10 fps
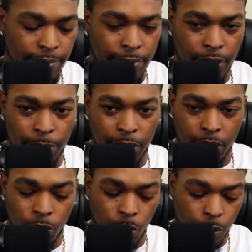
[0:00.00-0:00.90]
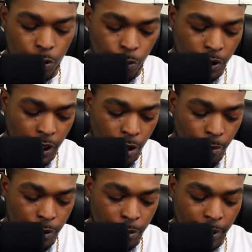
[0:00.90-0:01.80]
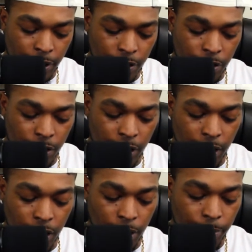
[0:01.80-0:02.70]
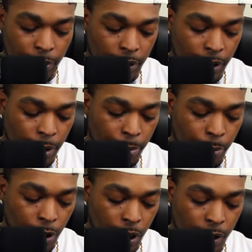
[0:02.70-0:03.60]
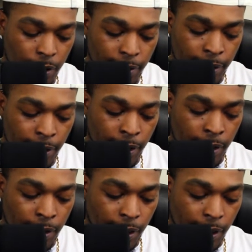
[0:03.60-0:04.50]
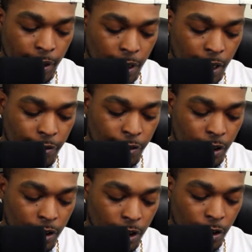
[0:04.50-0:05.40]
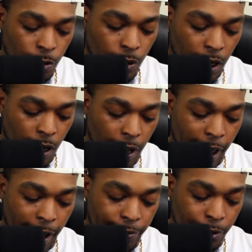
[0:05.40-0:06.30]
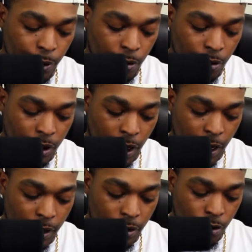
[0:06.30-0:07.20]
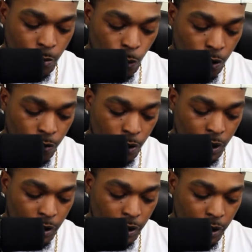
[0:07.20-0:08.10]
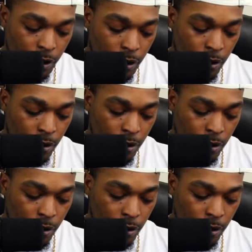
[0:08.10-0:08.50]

Seems like no one was really helping him. He had to just get up and dip. But it kind of continued after outside, and there's more footage here.